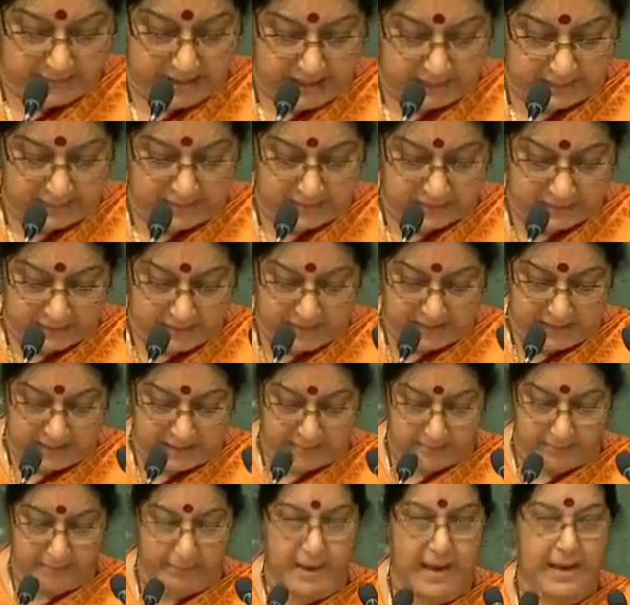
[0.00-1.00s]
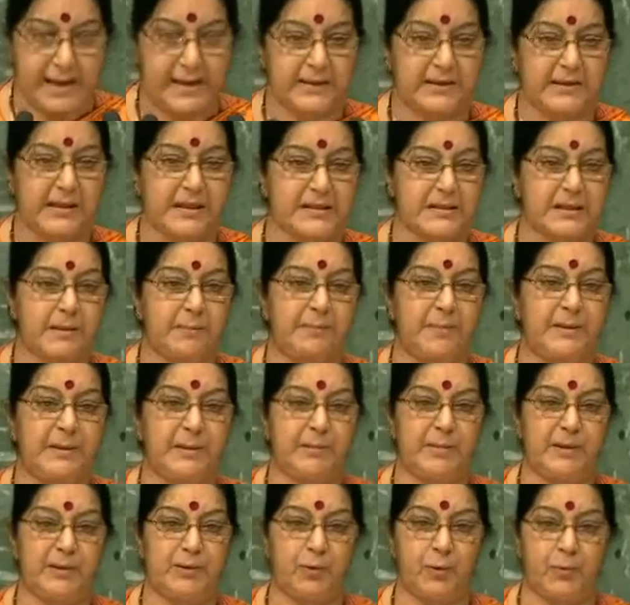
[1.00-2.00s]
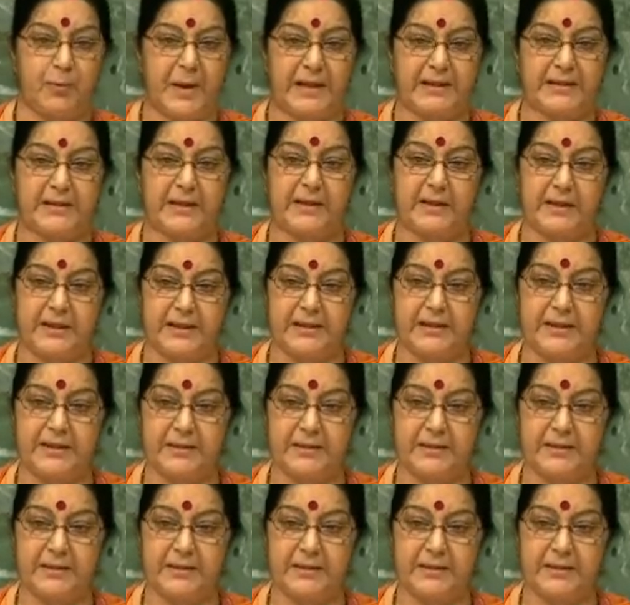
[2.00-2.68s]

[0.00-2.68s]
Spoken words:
on 21st September, the Prime Minister of